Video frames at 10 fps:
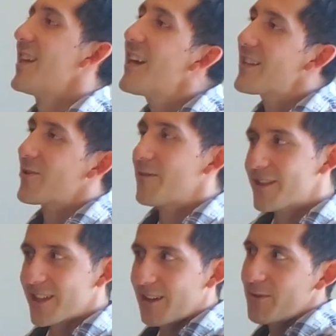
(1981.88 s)
Yeah, so every
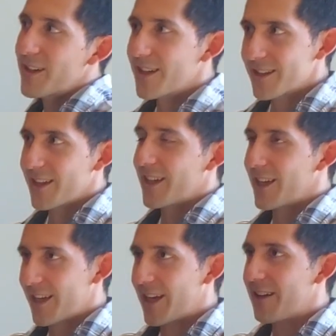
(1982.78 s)
time you guys
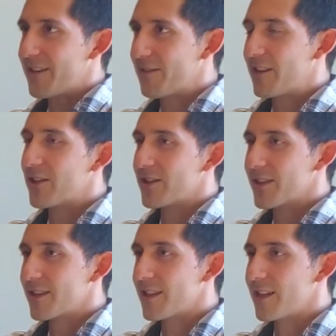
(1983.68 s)
hey,
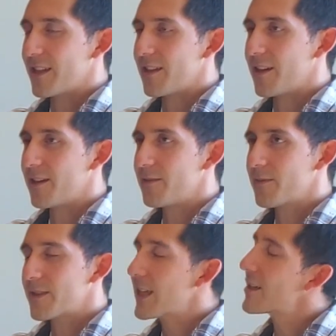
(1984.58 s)
there's
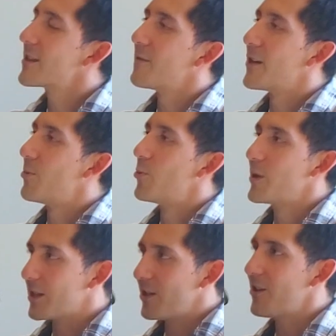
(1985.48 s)
tickets available,
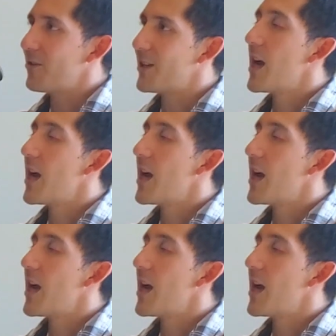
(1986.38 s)
we go.